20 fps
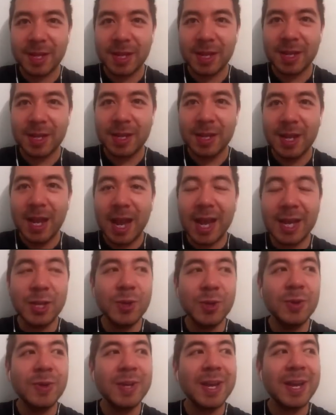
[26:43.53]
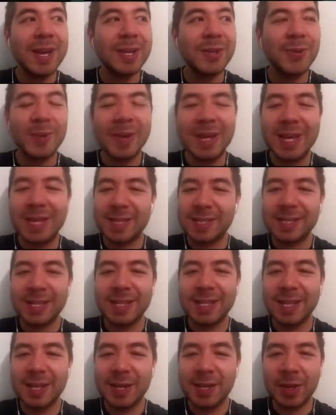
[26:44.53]
And you instantly
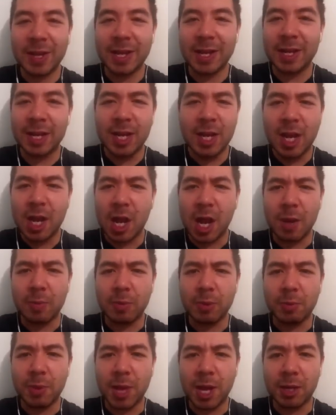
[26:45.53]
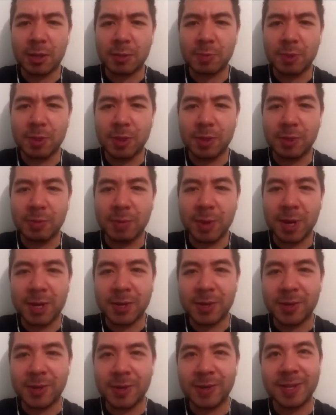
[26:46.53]
went, I'm the blacksmith and
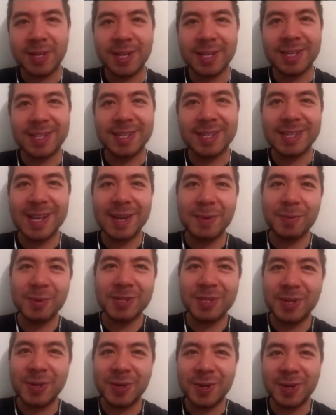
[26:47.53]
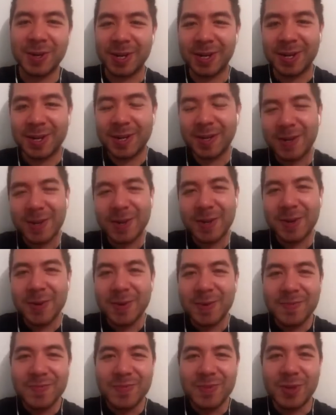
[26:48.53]
miner. Like, that was your
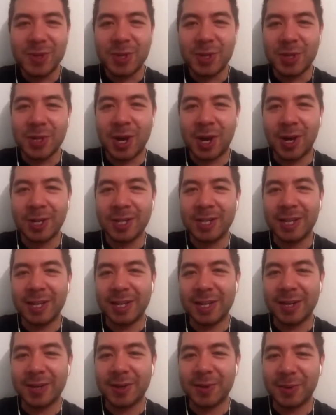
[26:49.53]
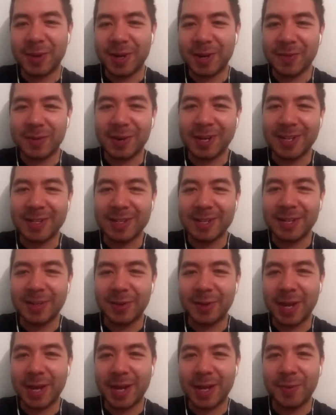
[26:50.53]
calling or whatever. And I said,
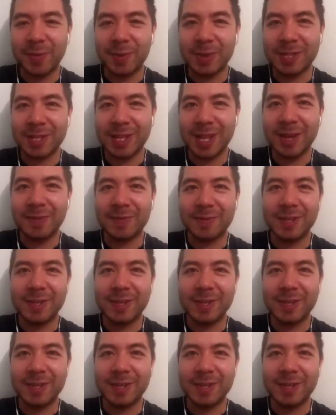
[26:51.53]
okay, what's left?